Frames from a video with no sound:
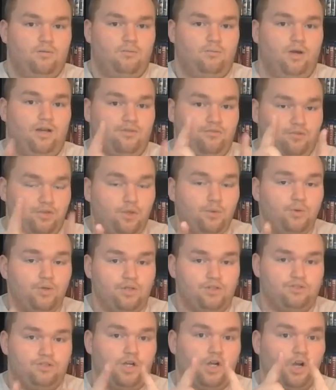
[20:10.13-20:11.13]
my
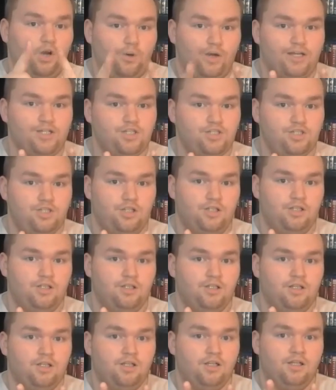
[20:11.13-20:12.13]
viewers, a question.
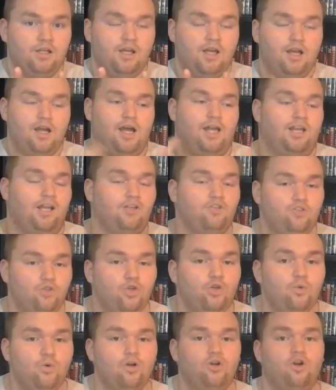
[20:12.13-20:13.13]
and I
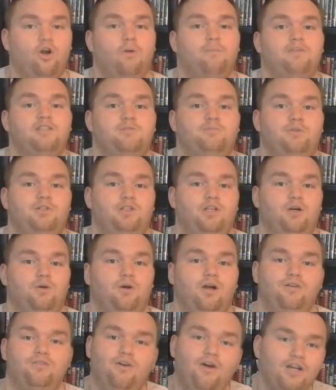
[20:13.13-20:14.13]
do want comments
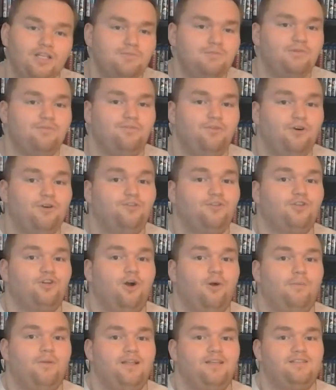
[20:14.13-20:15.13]
below. I've asked before for
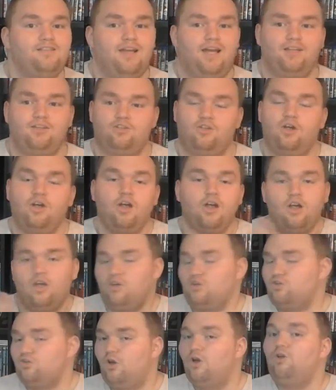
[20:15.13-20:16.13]
comments, and
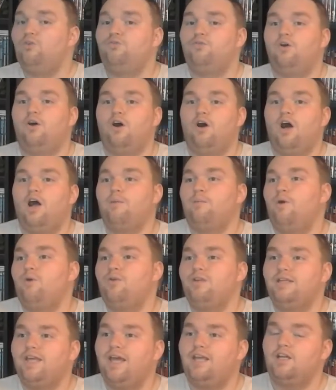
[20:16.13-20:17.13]
so far I'm
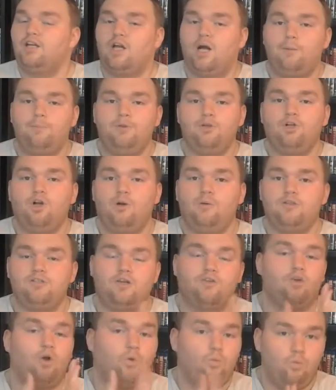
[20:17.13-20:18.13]
only getting a couple of
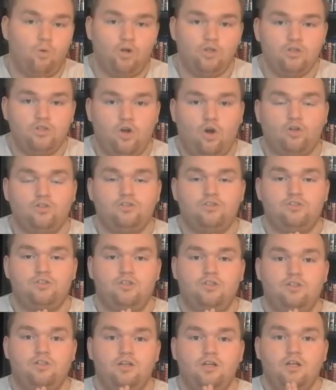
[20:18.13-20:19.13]
comments. I've got one
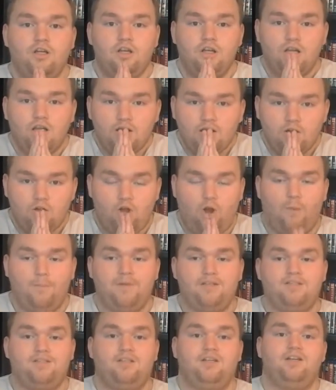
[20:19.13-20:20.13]
constant
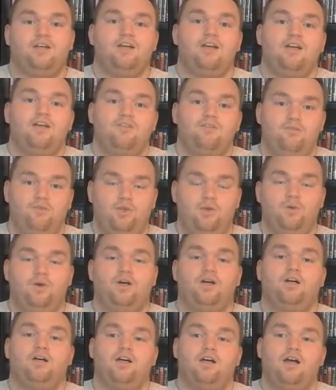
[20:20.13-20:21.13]
commenter,
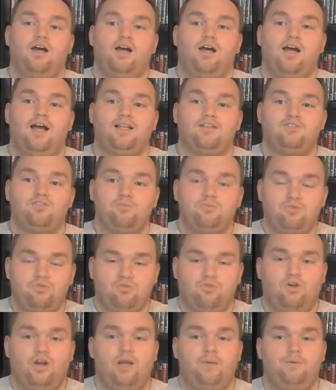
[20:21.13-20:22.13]
viewer, and
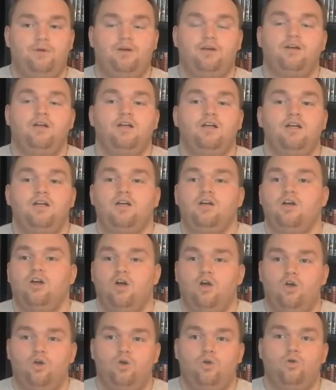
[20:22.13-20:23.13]
subscriber
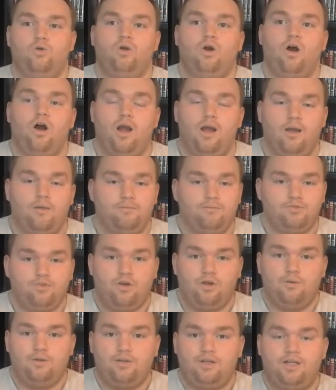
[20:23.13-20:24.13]
who I'm
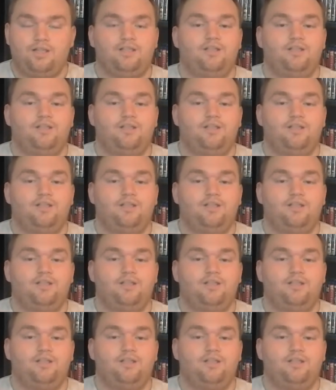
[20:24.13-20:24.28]
not